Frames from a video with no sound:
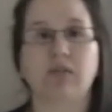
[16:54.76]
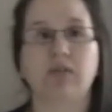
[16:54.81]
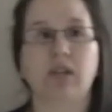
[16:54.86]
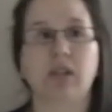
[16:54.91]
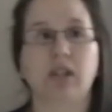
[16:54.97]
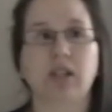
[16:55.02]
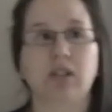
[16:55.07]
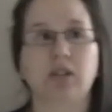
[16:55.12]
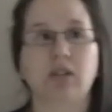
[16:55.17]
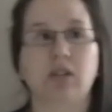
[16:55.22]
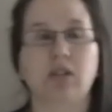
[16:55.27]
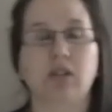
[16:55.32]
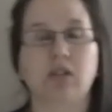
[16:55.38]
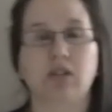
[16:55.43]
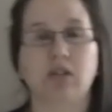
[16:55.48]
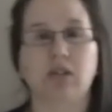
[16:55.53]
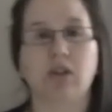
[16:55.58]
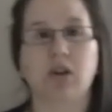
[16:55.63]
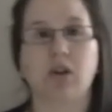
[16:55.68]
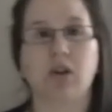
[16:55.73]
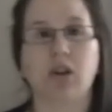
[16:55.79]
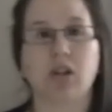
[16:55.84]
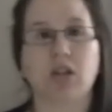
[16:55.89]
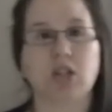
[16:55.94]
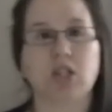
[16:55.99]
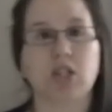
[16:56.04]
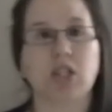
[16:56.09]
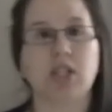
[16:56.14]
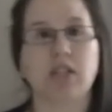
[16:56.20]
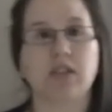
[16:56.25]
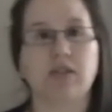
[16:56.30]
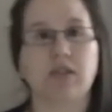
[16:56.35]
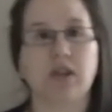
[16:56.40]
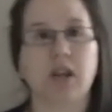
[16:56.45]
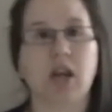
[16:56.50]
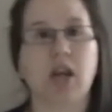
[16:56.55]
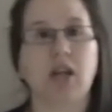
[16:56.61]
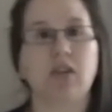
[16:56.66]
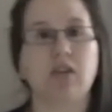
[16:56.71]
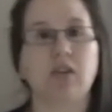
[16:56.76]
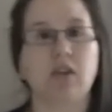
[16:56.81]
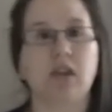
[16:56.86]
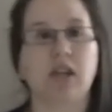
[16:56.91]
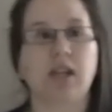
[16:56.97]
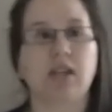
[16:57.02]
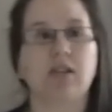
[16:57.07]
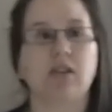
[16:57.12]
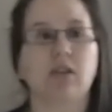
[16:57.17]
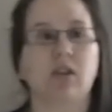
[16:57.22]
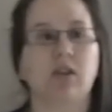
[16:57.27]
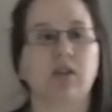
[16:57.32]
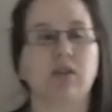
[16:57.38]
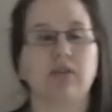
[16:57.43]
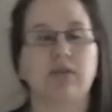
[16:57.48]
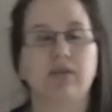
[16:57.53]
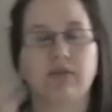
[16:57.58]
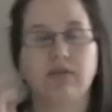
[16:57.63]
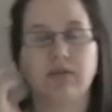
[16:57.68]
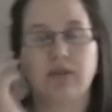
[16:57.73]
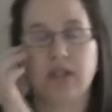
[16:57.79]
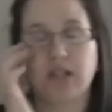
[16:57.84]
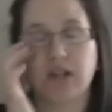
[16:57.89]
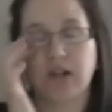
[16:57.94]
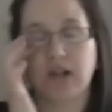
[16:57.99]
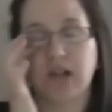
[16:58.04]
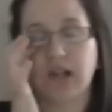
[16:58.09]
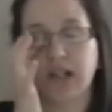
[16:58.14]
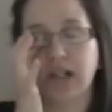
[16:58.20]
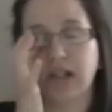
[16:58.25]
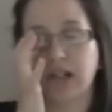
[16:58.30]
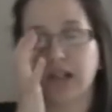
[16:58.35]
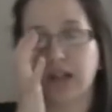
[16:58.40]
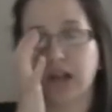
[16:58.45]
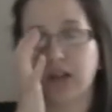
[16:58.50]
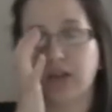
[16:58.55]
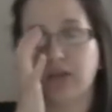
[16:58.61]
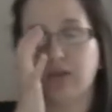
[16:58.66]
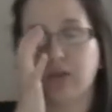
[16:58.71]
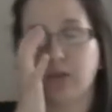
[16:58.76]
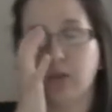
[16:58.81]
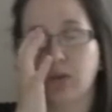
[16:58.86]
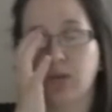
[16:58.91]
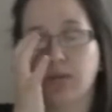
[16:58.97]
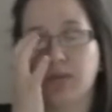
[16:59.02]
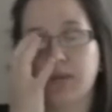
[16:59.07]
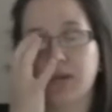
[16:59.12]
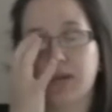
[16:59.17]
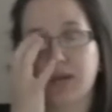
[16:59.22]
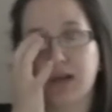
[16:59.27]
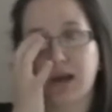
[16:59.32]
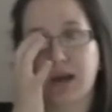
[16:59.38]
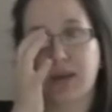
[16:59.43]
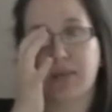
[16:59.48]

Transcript: He eats yogurt and cheese every day, so he has a lot of dairy in other forms.